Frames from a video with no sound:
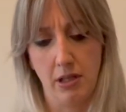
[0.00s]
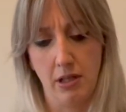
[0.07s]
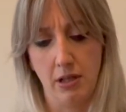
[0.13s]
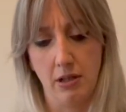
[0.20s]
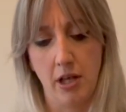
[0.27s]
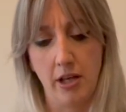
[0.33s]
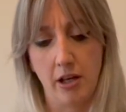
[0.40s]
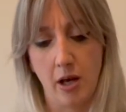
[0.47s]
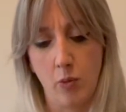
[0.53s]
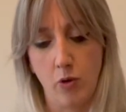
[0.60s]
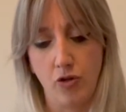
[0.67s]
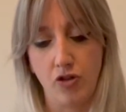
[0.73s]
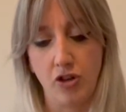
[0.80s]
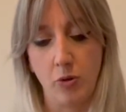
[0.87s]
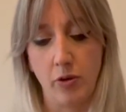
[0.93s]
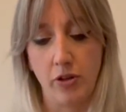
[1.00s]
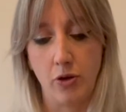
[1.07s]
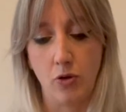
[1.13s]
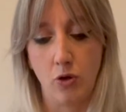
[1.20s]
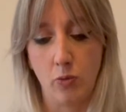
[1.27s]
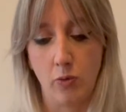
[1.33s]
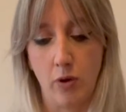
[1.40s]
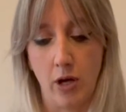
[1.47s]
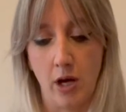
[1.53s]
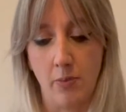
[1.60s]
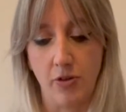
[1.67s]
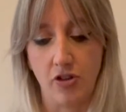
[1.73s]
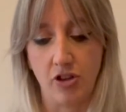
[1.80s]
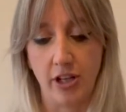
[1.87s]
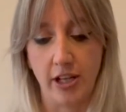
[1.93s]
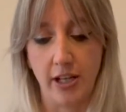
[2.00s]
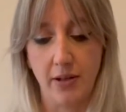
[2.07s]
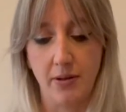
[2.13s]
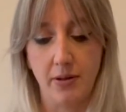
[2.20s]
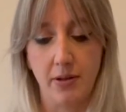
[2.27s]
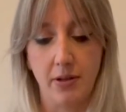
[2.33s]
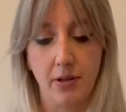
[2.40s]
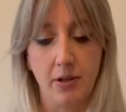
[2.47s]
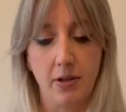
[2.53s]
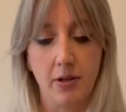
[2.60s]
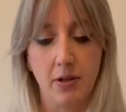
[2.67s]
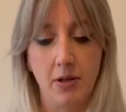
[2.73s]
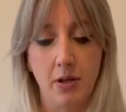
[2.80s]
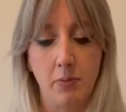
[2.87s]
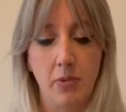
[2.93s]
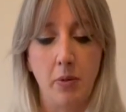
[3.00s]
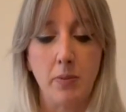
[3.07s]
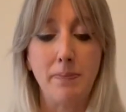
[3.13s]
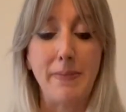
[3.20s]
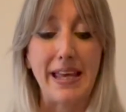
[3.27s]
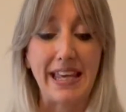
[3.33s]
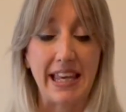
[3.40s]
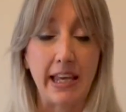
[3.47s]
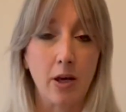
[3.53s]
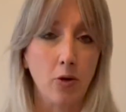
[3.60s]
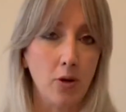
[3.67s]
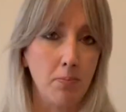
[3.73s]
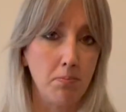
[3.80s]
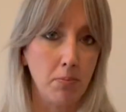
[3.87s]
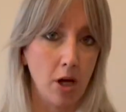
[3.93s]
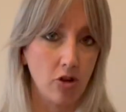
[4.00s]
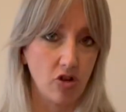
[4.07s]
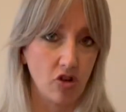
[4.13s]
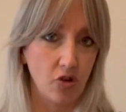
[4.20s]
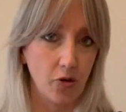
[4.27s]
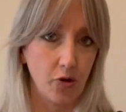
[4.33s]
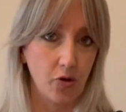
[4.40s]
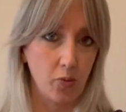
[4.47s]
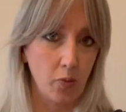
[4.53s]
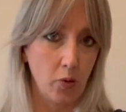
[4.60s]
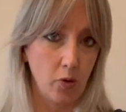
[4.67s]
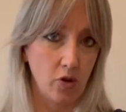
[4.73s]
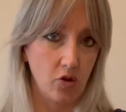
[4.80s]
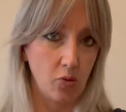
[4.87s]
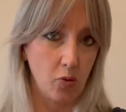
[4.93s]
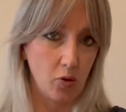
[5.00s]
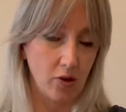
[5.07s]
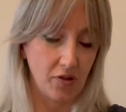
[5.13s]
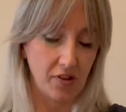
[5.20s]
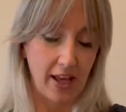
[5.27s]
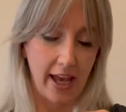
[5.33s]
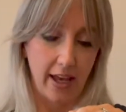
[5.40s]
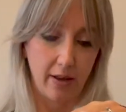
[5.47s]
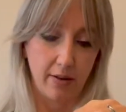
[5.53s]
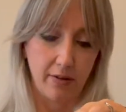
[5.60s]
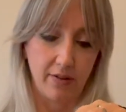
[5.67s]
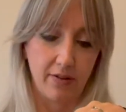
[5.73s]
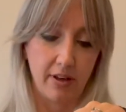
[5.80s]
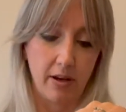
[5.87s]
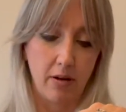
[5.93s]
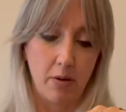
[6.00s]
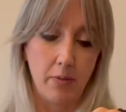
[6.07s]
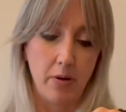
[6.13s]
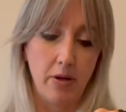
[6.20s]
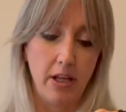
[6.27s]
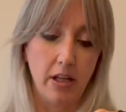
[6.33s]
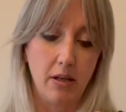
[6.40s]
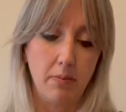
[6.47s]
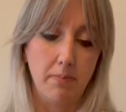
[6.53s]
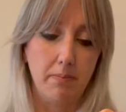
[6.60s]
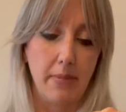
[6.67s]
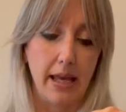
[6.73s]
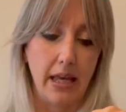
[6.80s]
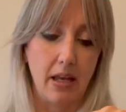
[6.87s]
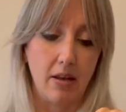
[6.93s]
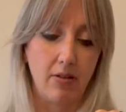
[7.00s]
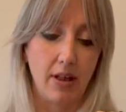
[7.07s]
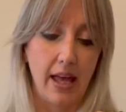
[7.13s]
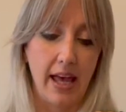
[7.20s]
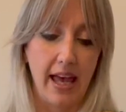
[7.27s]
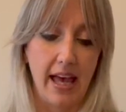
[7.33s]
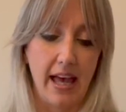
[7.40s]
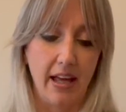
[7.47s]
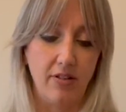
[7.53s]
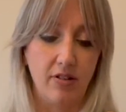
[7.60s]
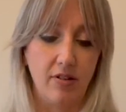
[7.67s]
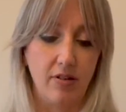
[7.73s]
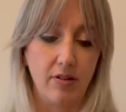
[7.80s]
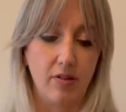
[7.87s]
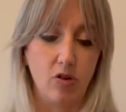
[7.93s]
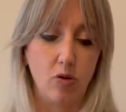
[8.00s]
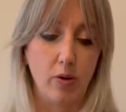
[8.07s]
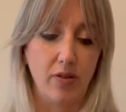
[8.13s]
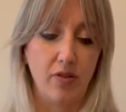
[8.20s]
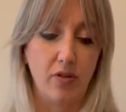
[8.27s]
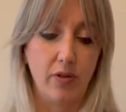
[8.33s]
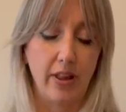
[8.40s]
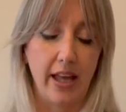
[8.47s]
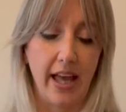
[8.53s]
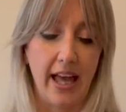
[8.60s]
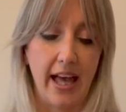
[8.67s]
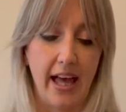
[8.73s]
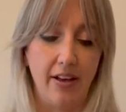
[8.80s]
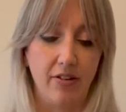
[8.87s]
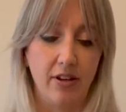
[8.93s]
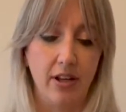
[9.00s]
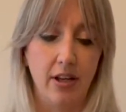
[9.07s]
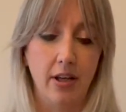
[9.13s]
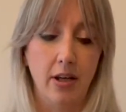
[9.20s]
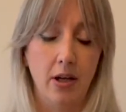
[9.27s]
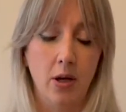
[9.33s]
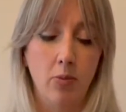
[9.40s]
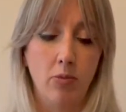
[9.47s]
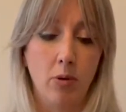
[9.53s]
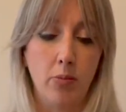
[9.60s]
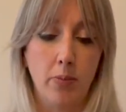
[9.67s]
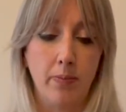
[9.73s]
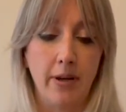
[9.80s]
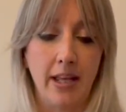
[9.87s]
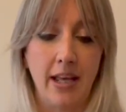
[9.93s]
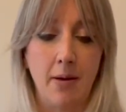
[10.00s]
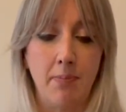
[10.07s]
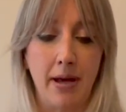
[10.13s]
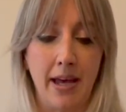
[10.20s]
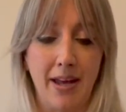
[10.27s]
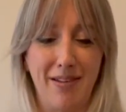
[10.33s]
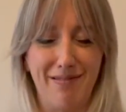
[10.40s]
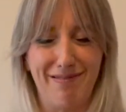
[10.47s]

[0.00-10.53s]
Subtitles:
like I would do with a normal armature. But we're making it on a much smaller scale. So I'm only going to make the head, the twist for the head, probably about